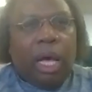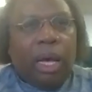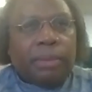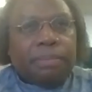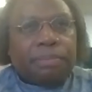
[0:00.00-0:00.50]

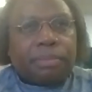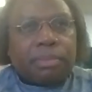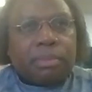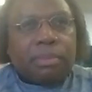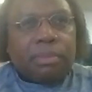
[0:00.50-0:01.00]

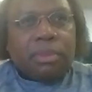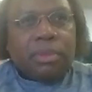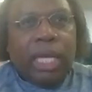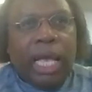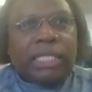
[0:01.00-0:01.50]

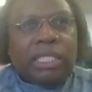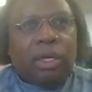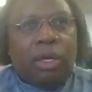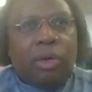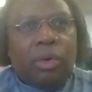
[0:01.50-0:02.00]
I
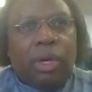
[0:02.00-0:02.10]
said,